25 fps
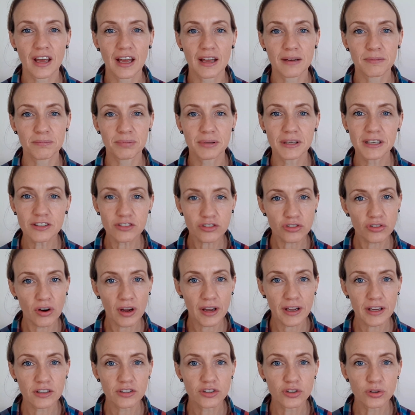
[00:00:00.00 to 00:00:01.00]
and please try
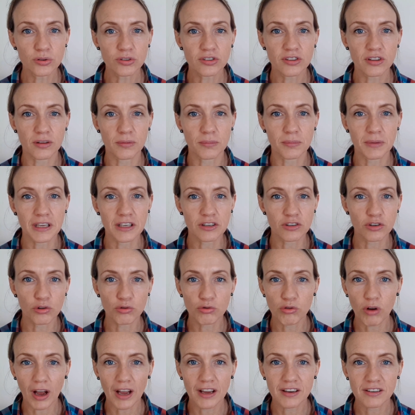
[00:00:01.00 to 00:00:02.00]
and use them in your
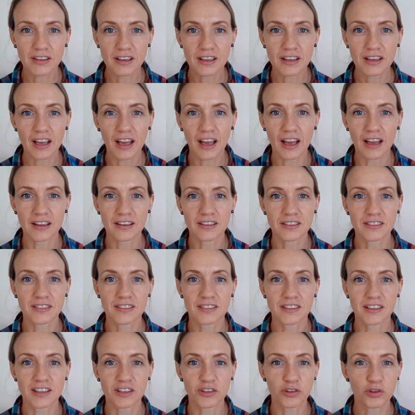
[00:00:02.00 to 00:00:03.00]
writing and
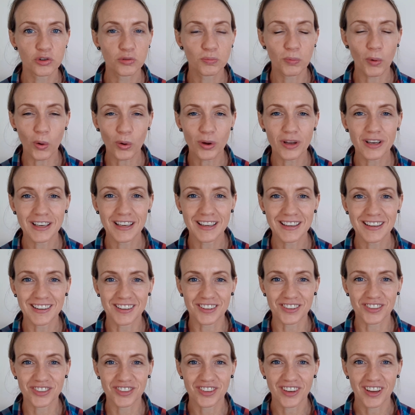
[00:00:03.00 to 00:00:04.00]
in your spoken
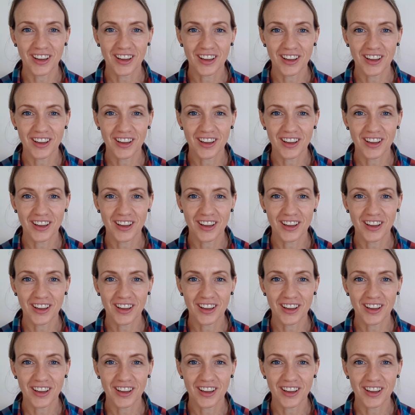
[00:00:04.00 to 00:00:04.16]
English.